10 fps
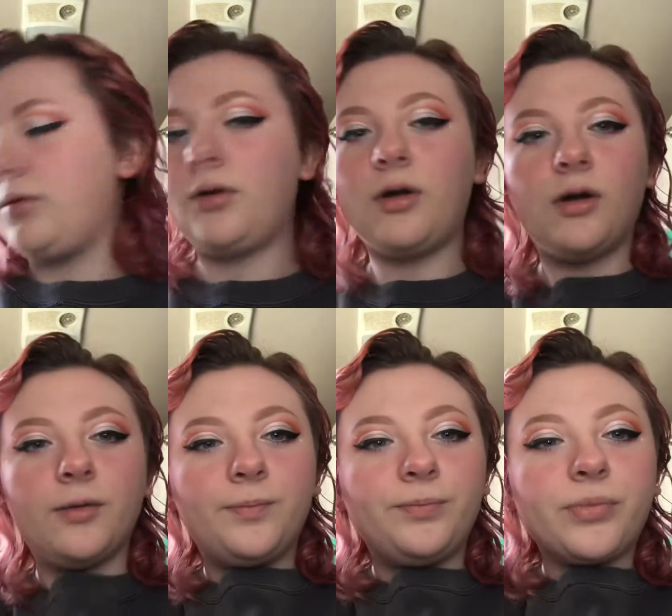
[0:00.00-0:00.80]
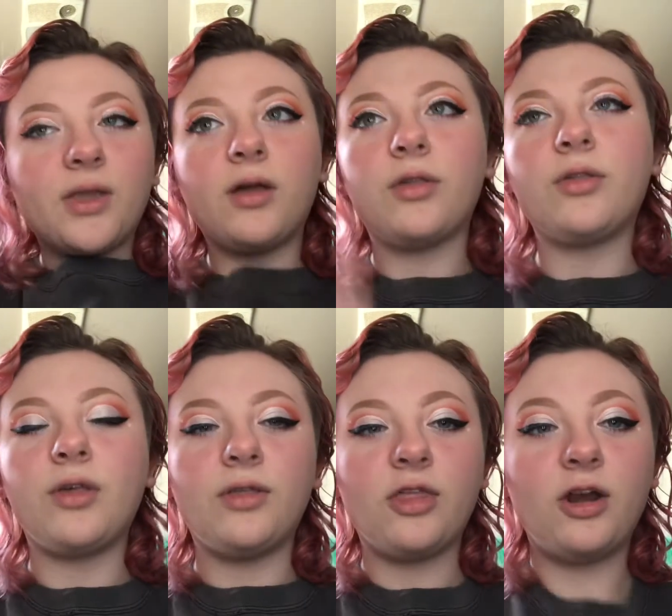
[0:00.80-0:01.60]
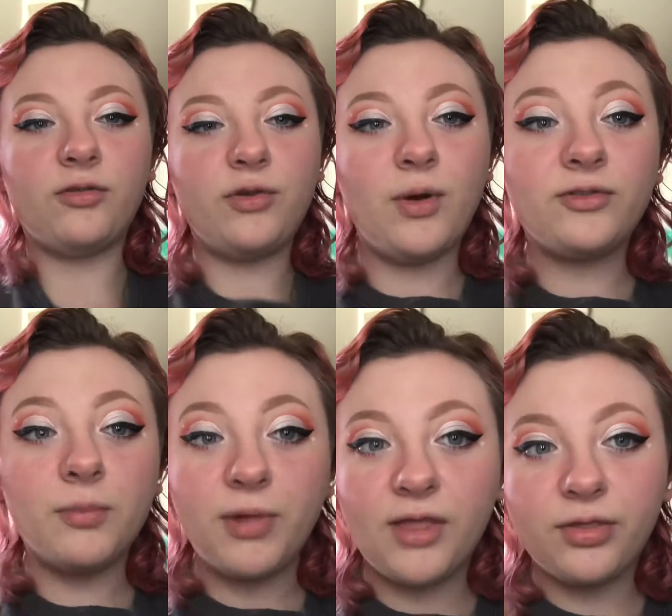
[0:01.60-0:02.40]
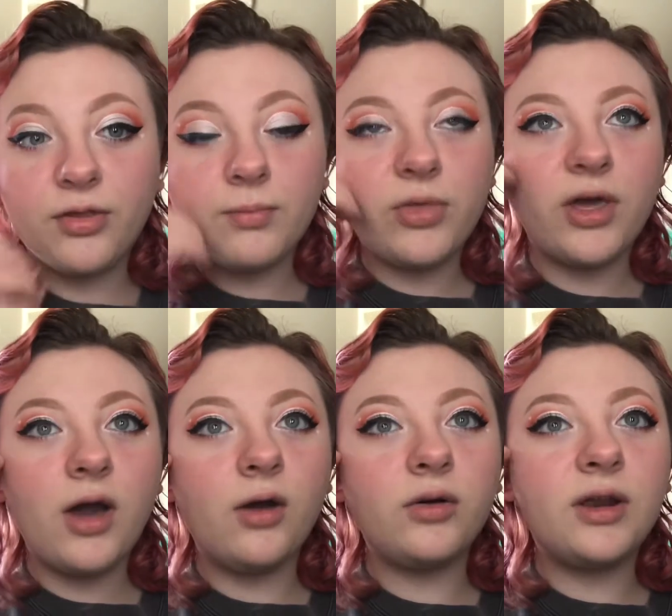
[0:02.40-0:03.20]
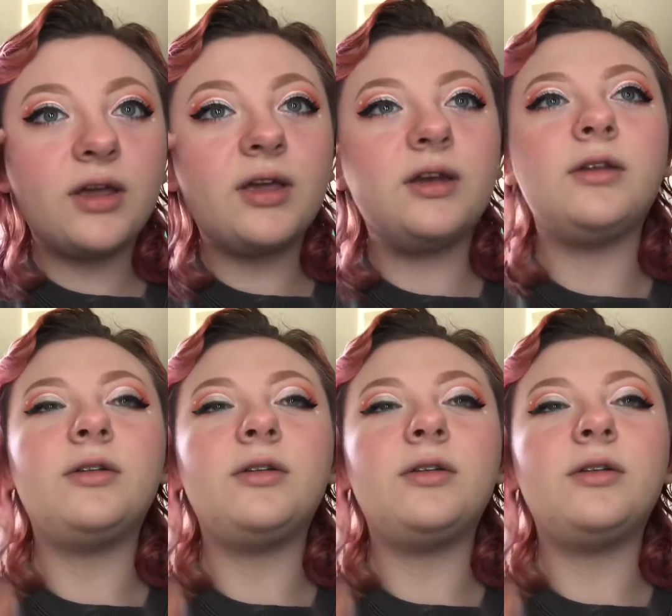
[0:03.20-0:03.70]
Because then if you have to blend something out, it can